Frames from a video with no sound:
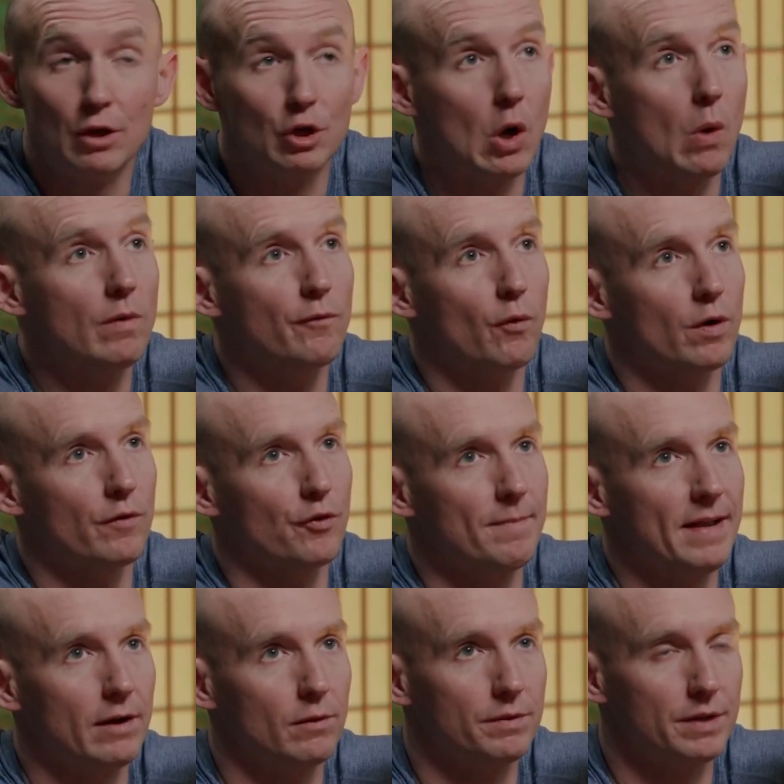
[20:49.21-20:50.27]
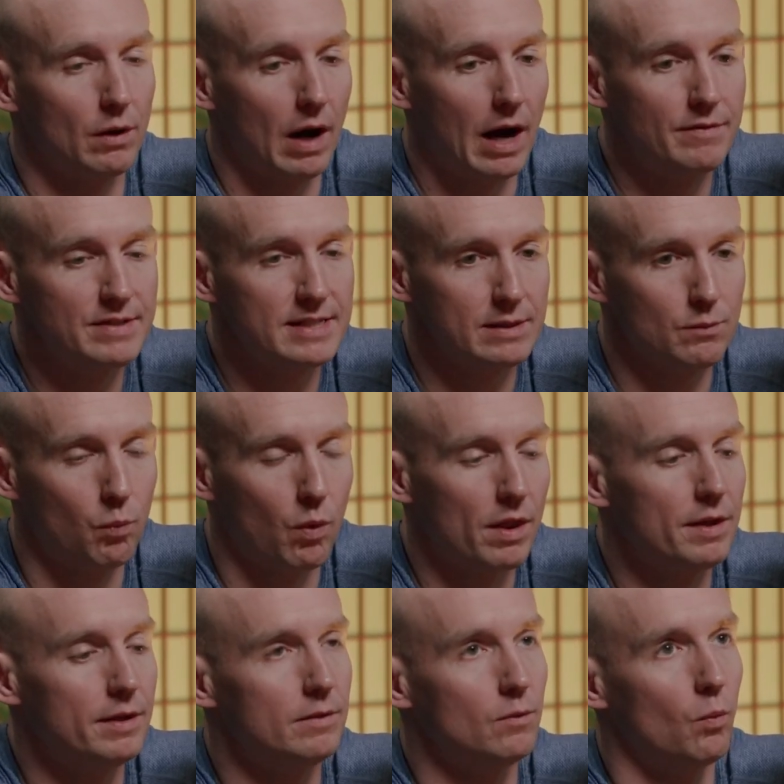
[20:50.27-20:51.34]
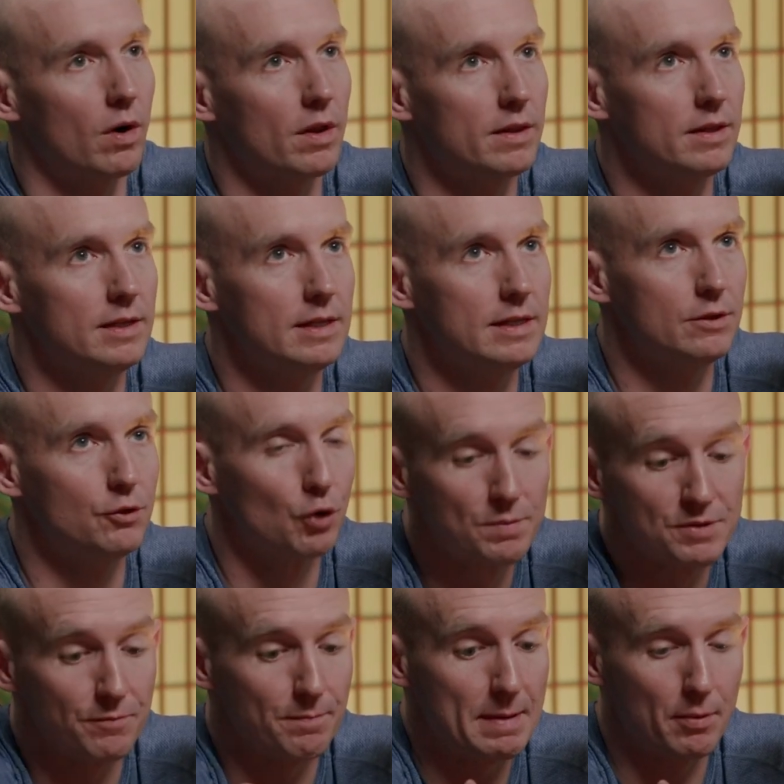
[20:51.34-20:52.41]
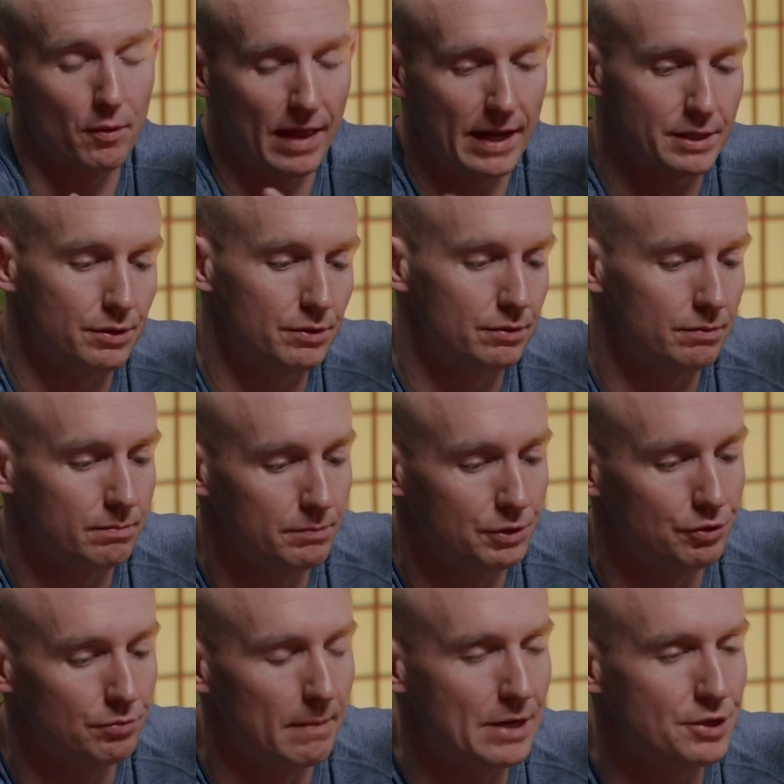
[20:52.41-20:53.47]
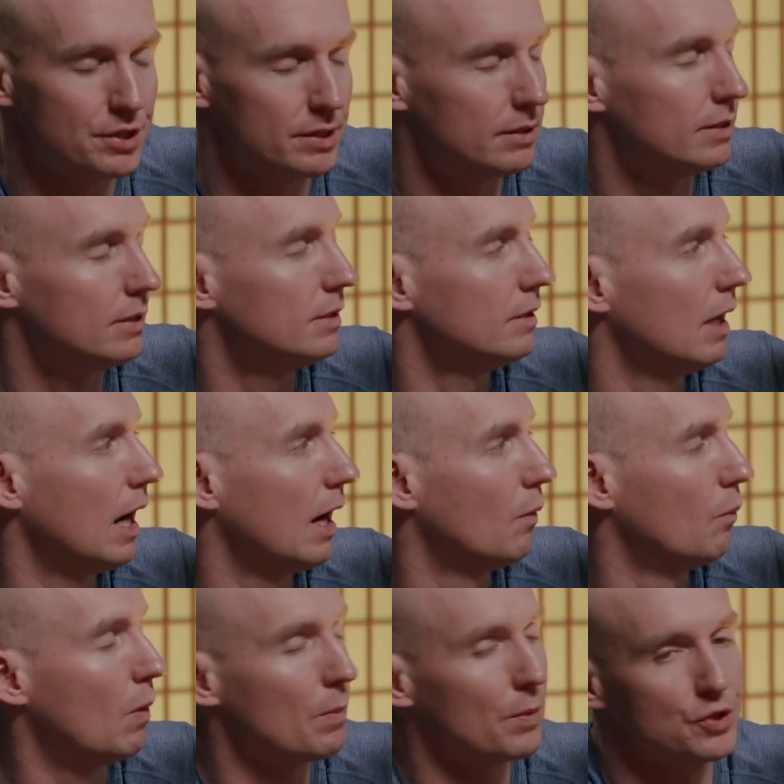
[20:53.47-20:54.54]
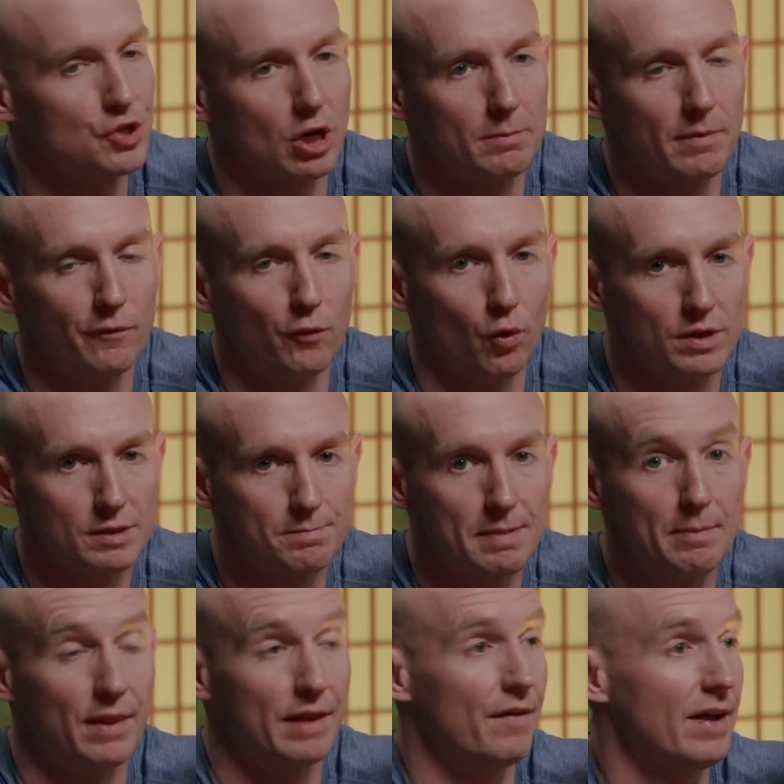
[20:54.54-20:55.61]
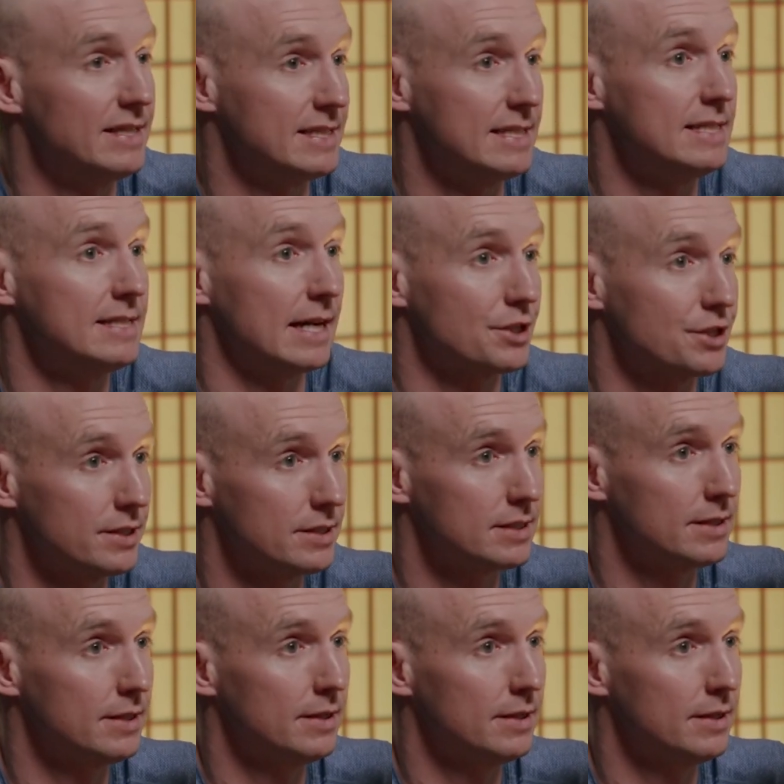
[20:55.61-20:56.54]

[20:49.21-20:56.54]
going forward from there, obviously one of the groups of people that you mentioned when we were talking before is people that have had C-sections.